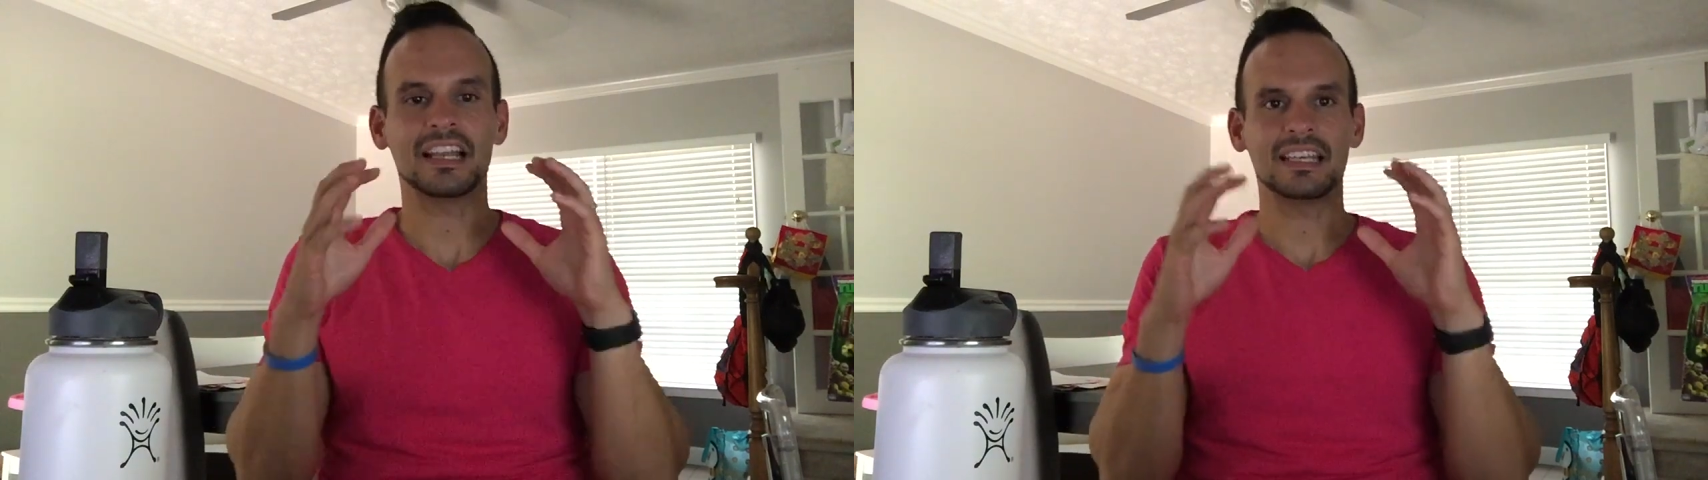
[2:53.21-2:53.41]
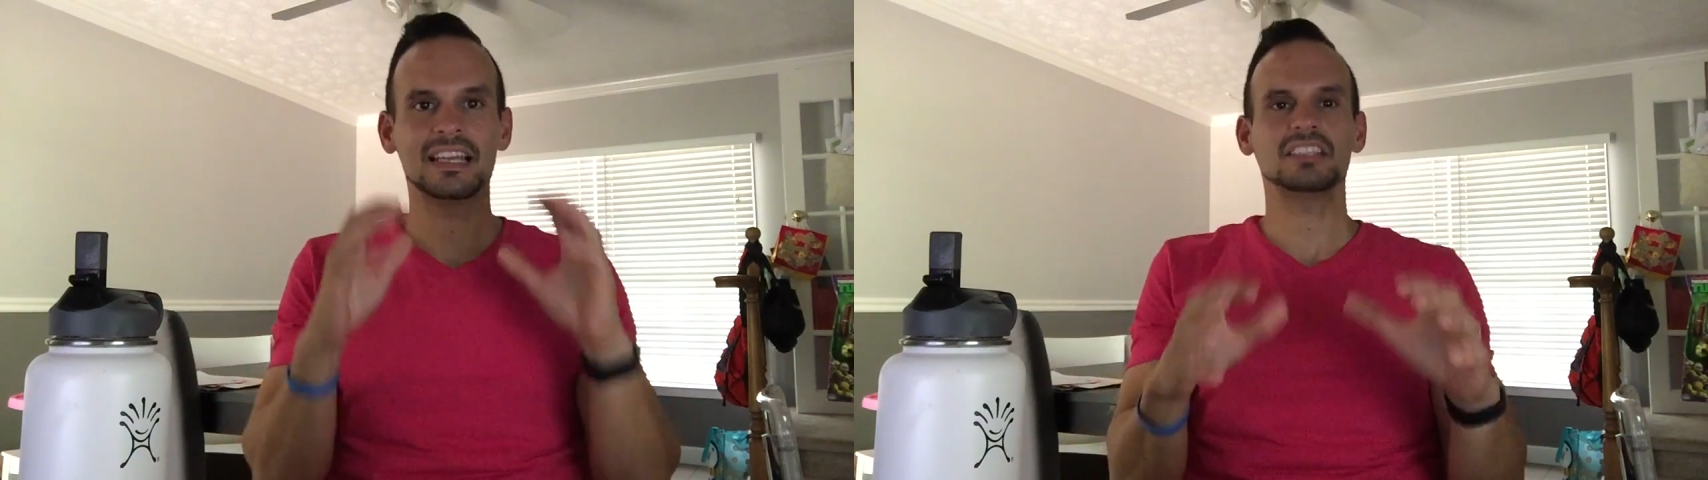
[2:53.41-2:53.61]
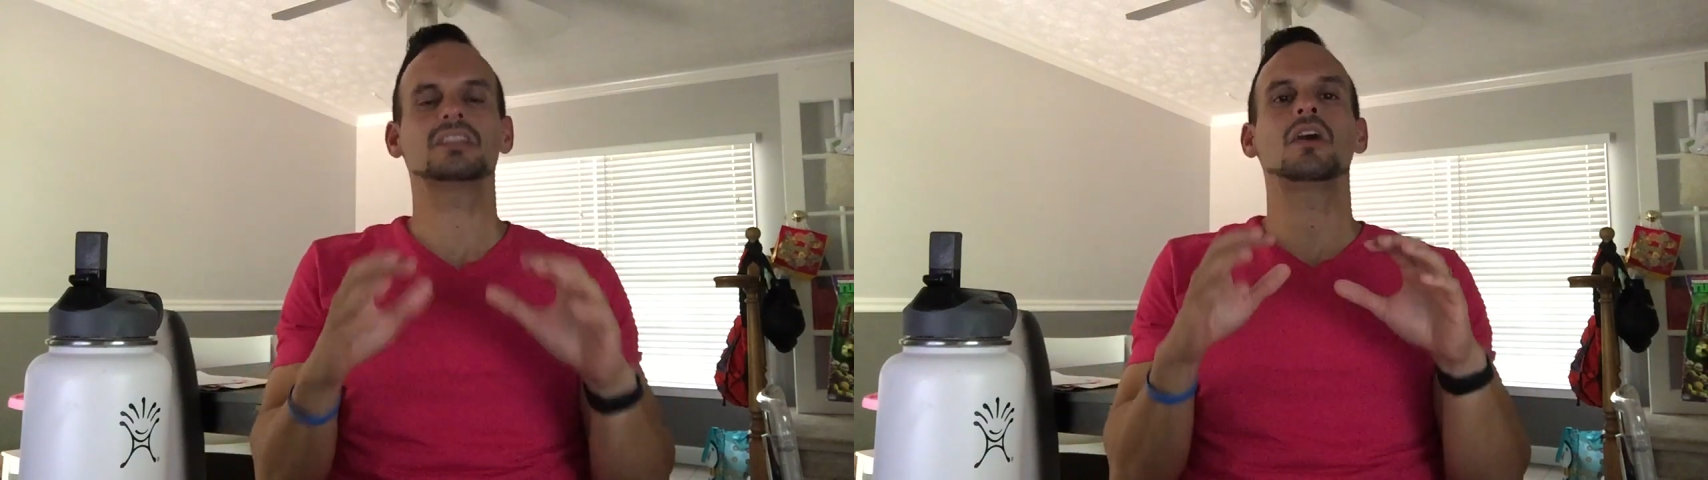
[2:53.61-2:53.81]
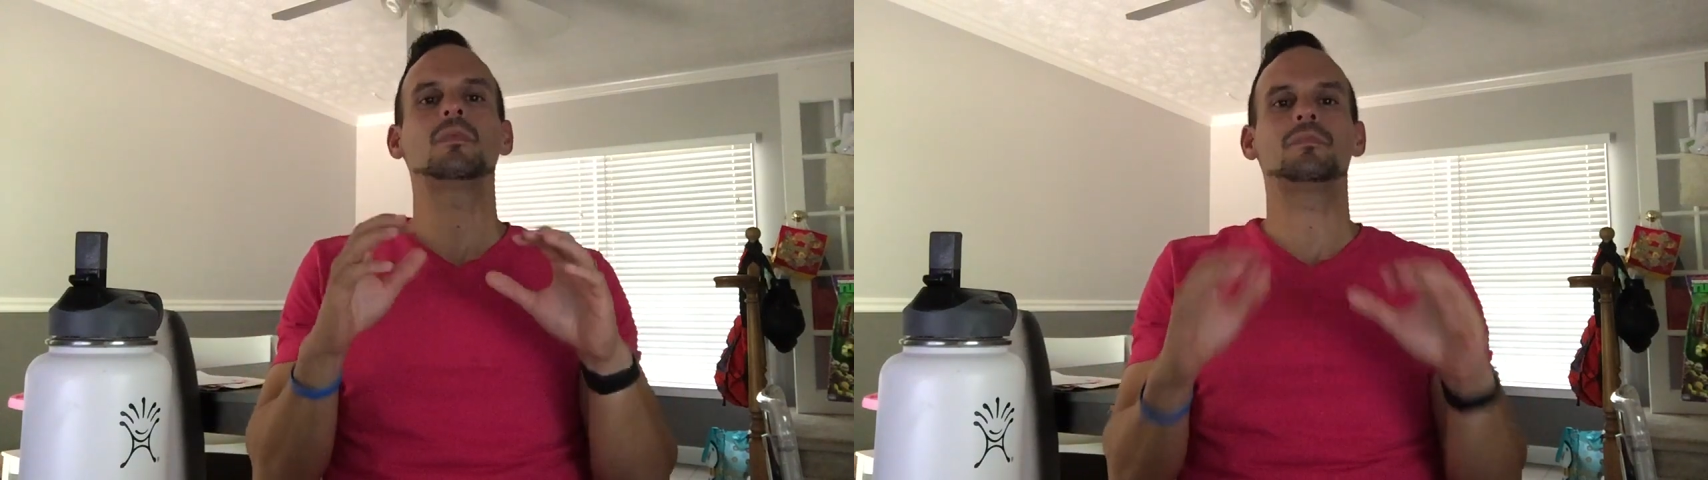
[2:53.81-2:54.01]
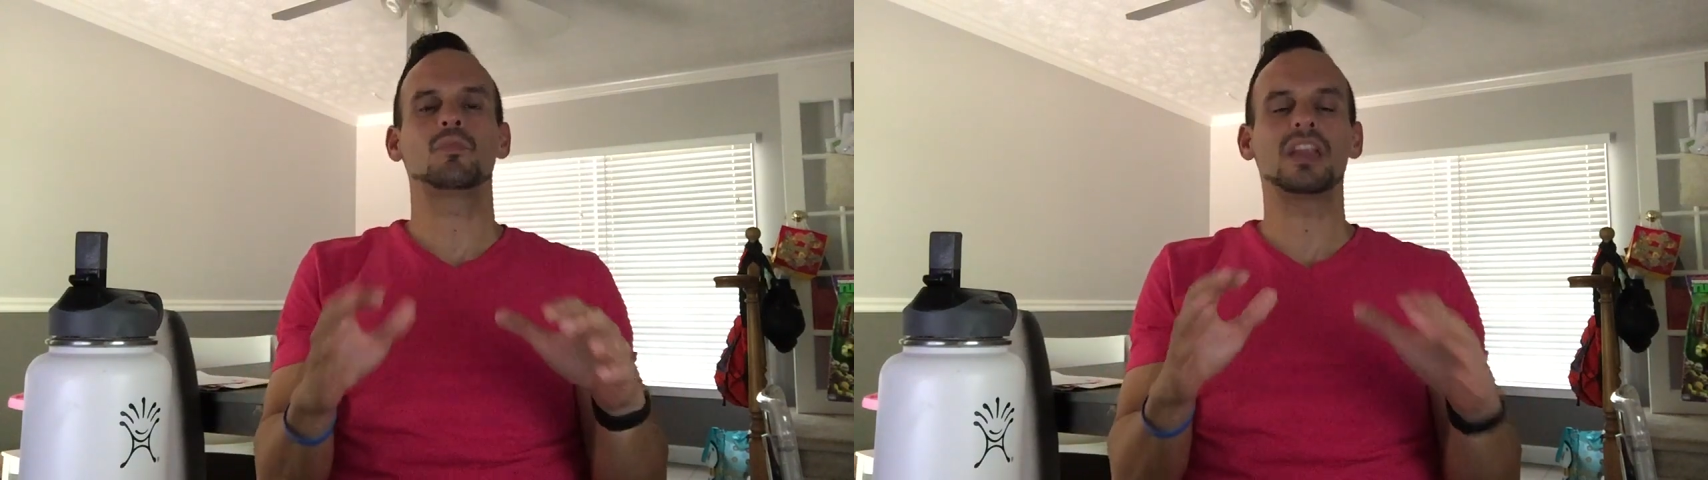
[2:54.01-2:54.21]
let's
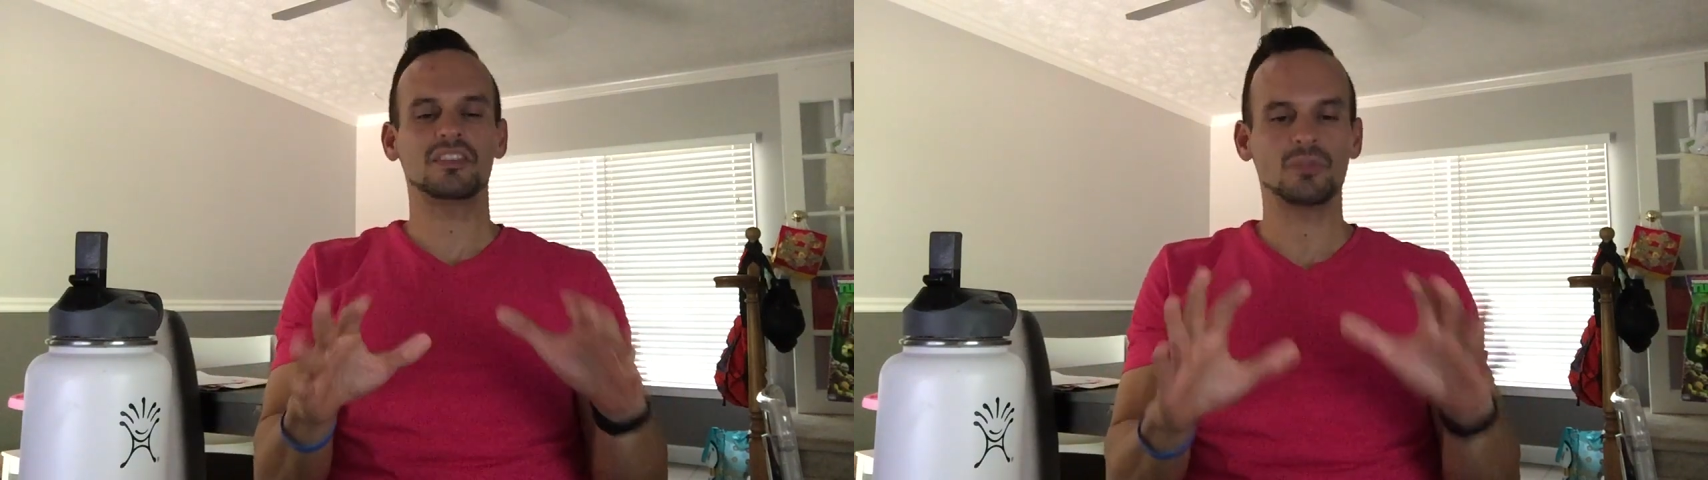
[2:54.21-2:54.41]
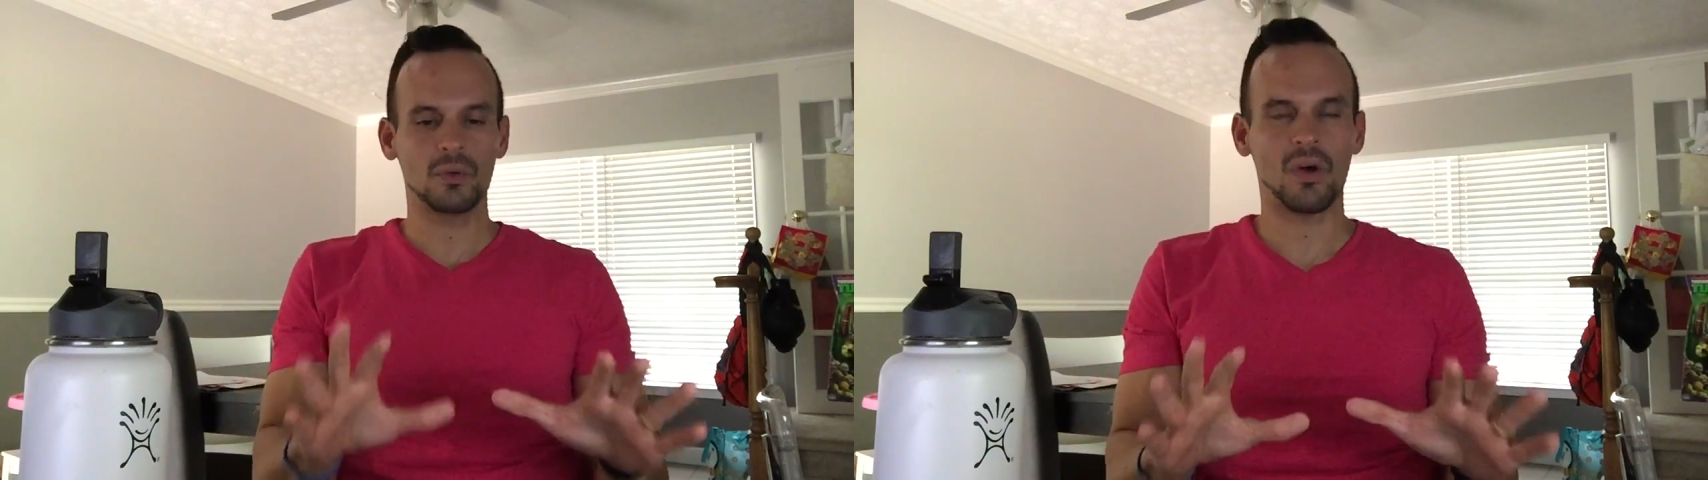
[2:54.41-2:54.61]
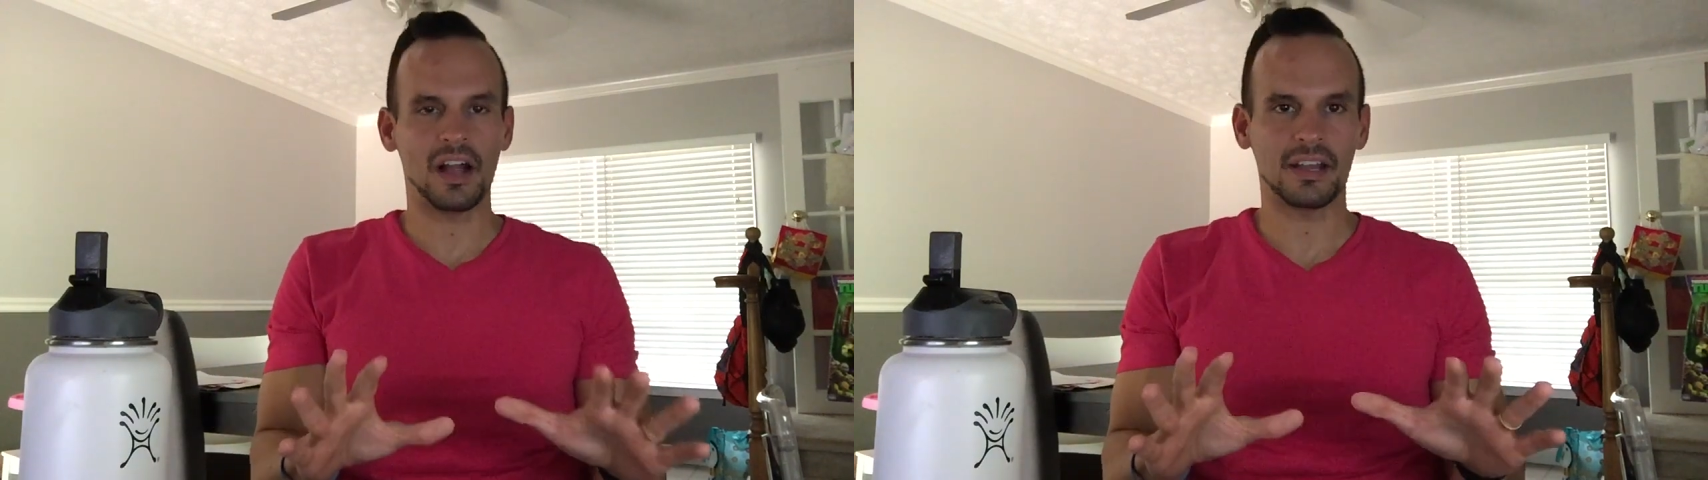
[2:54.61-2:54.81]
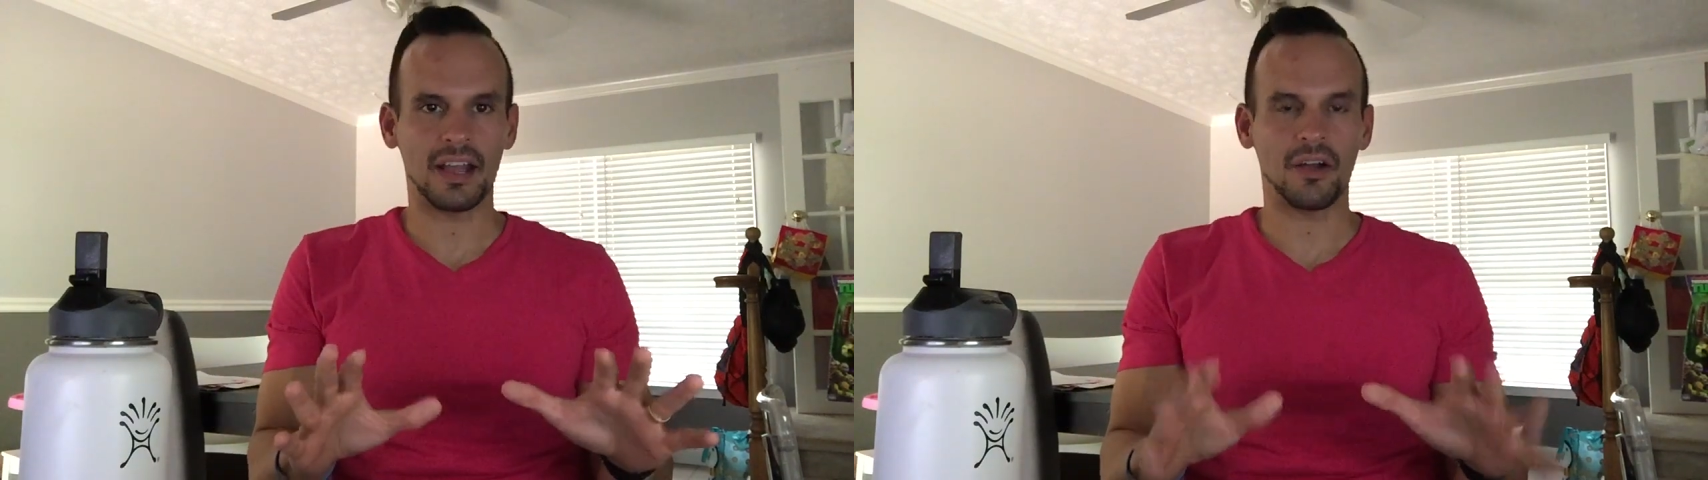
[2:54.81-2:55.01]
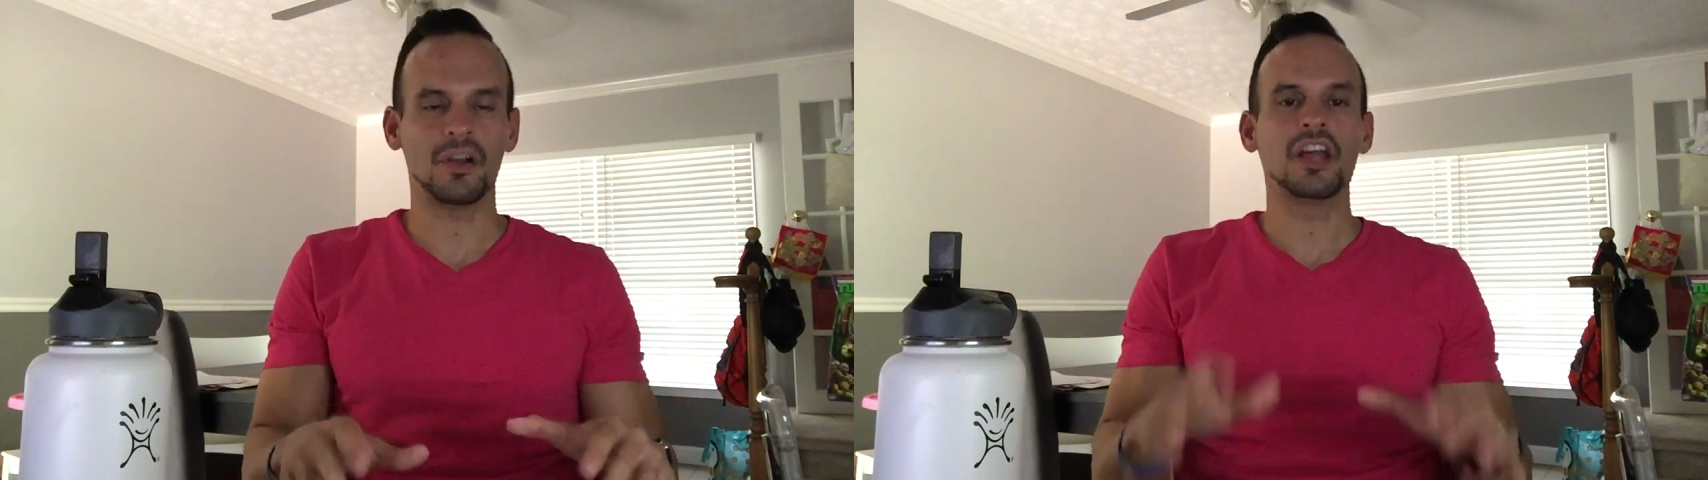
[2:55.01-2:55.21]
go, let's rewind
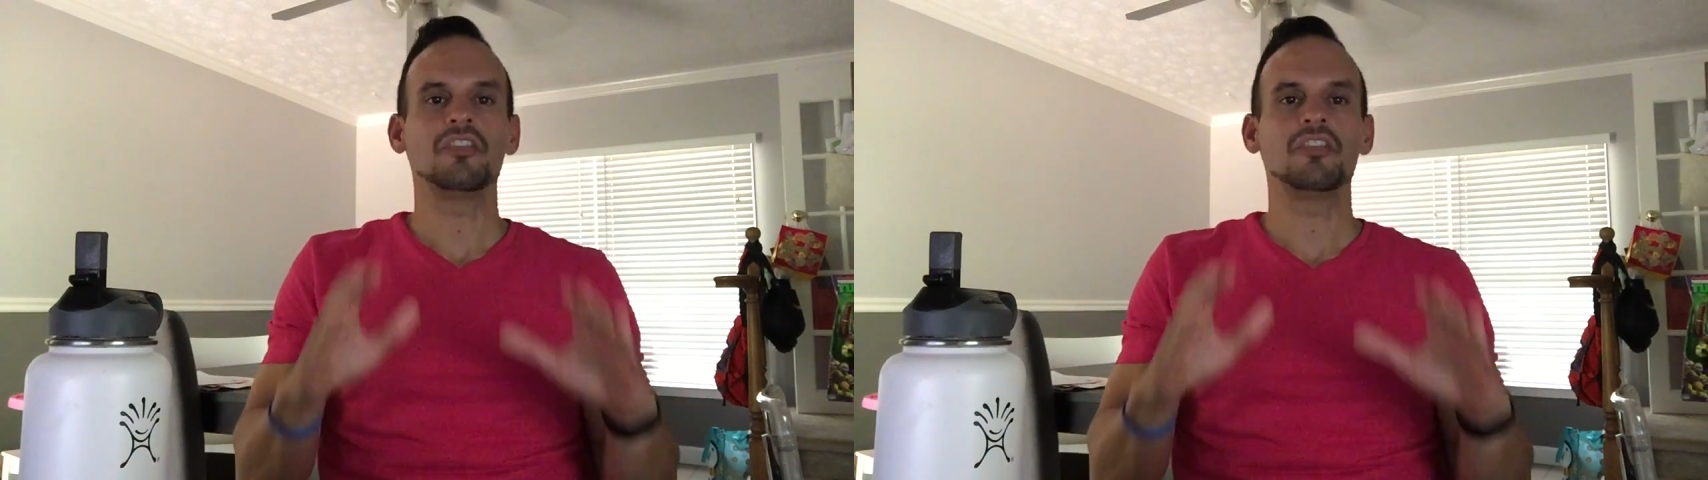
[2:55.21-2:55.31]
now.